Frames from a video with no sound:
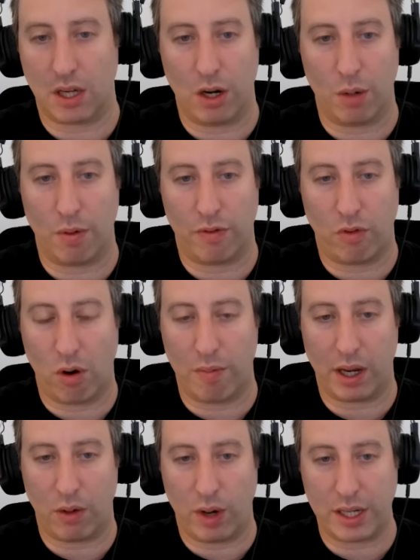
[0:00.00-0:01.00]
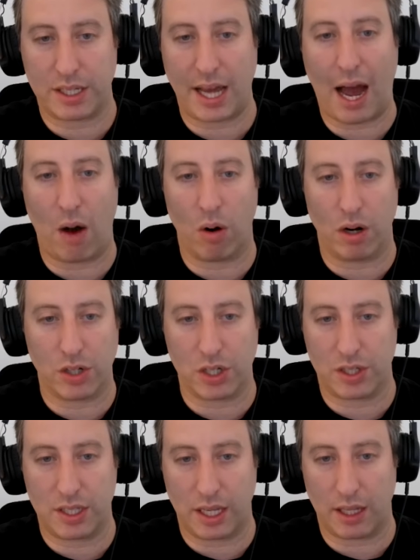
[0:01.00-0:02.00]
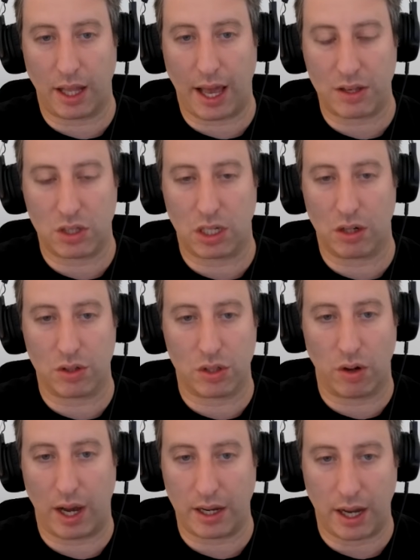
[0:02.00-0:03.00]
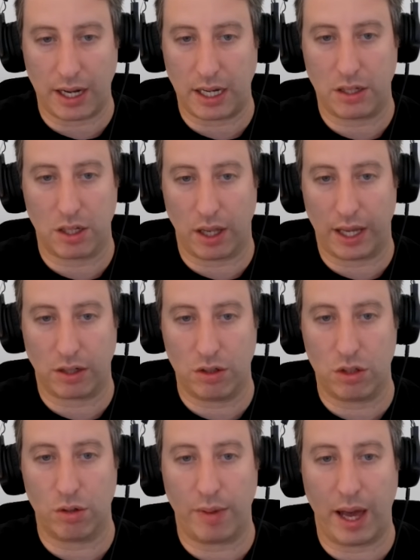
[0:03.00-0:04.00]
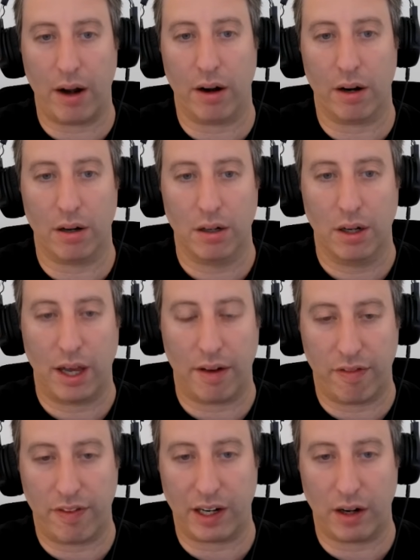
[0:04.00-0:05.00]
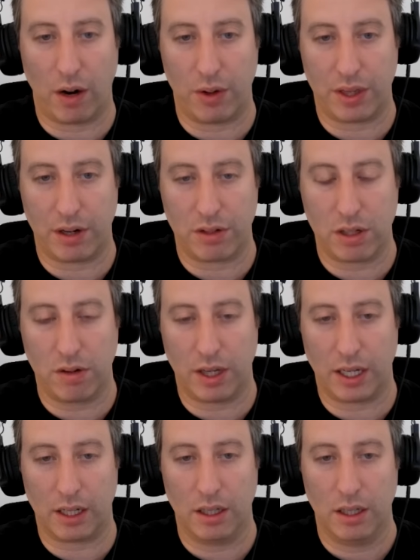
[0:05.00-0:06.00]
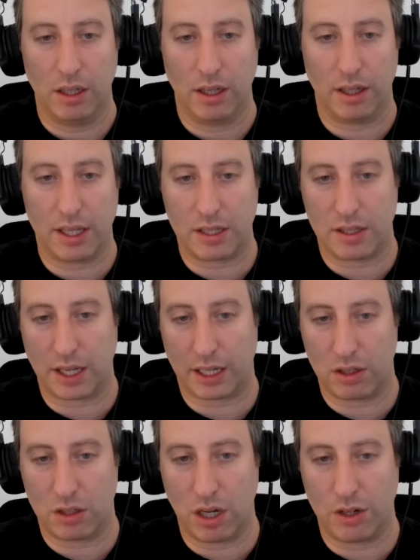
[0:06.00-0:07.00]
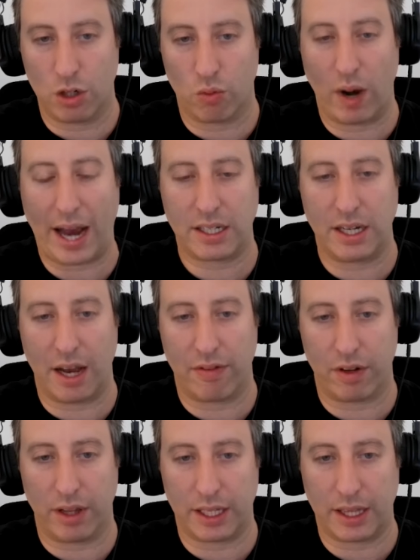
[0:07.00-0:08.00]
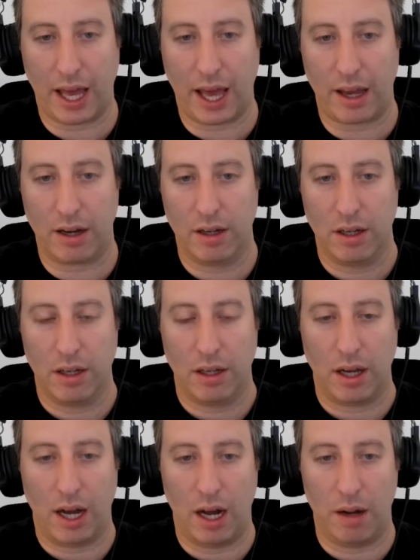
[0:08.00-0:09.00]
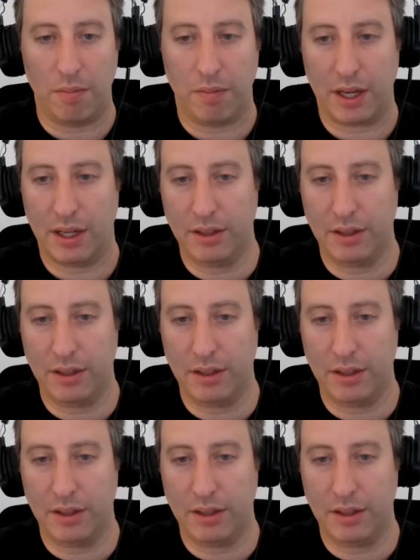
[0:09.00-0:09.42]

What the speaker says: underperforming what Tower just did last year, so I need to like do better and figure out what they're doing, unless it's like a directed effort like that. I